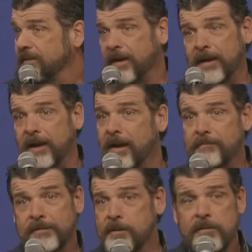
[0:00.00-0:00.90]
And like,
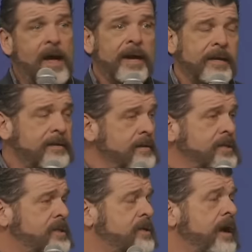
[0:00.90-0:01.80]
you don't like it, then
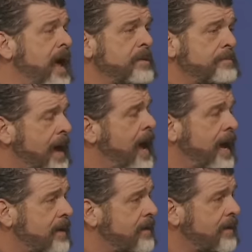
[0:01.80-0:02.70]
just don't have me
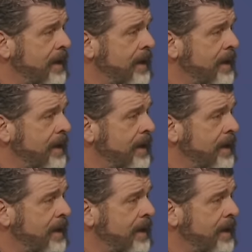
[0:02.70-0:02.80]
back.